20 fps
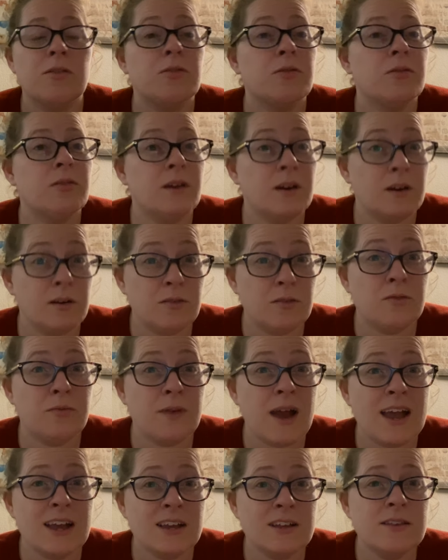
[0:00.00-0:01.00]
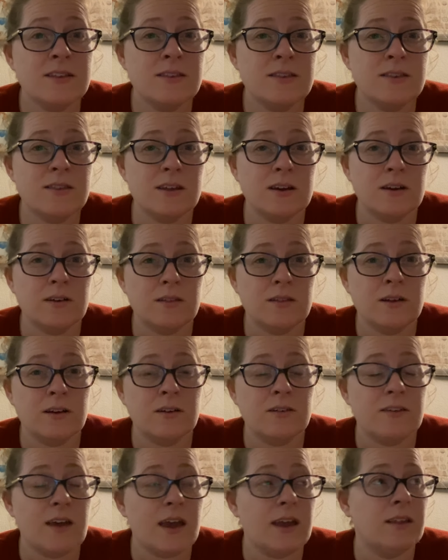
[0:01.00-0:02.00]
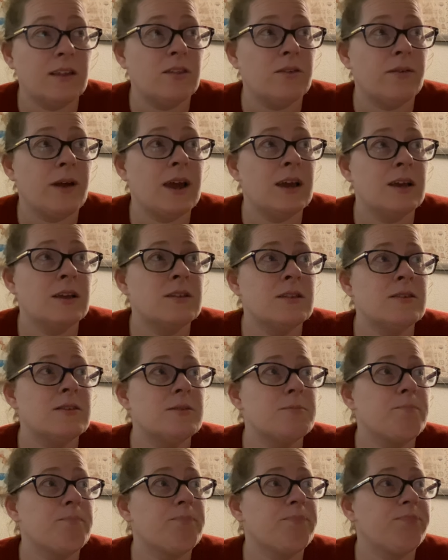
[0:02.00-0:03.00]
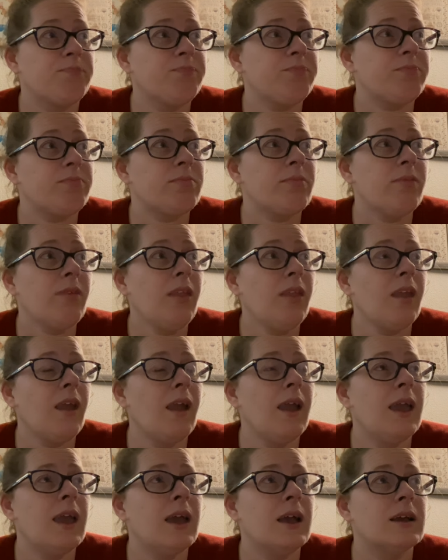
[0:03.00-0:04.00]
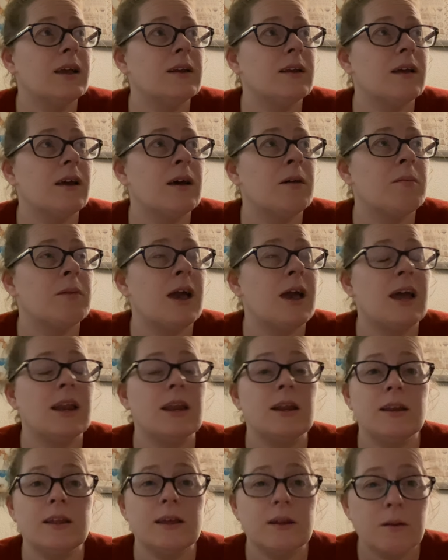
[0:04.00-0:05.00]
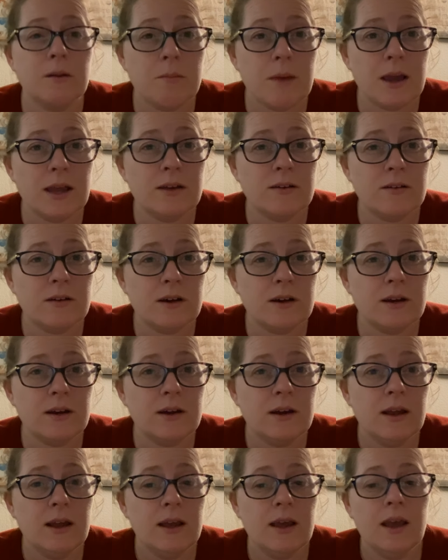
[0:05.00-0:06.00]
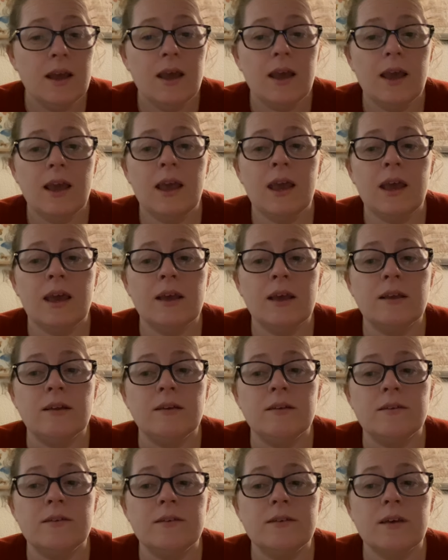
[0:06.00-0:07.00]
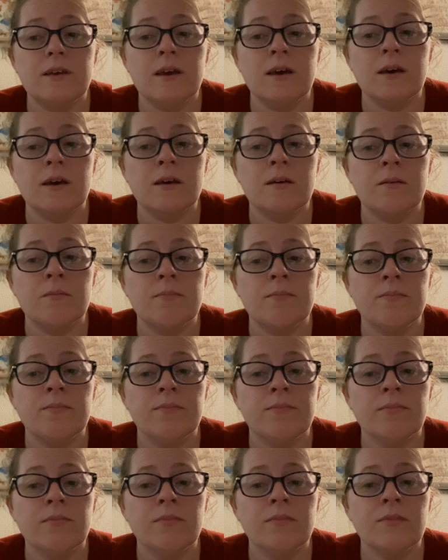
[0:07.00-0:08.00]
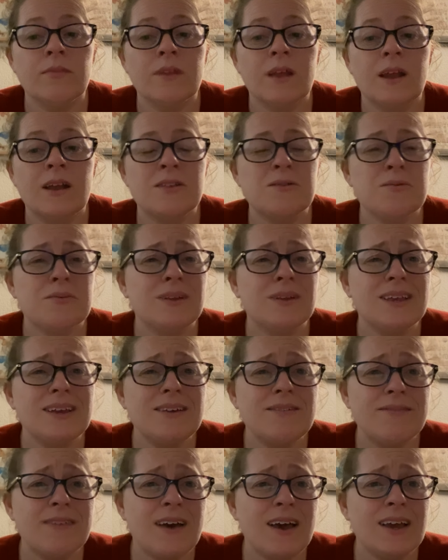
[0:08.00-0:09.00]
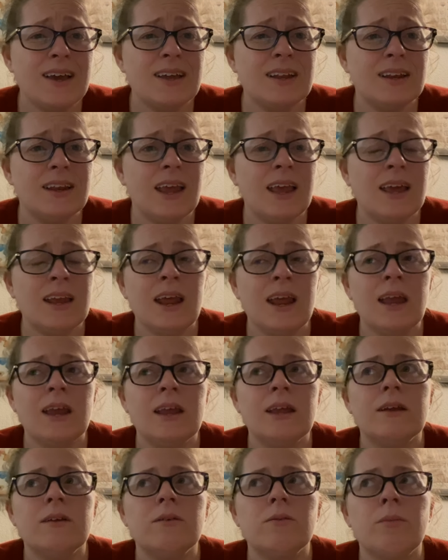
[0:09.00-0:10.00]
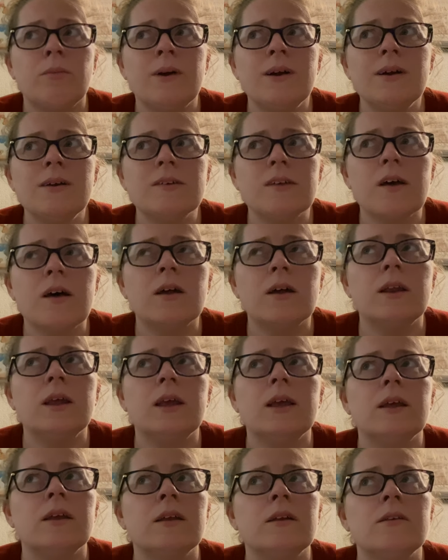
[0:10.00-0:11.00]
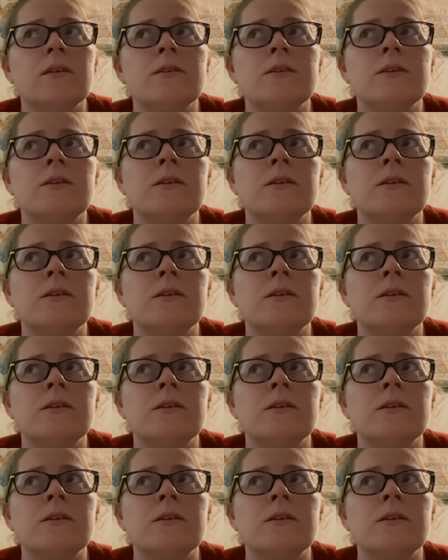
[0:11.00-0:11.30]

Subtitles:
their threads, their dyed threads, and I had a needle minder, and it's really fun. And I worked on it,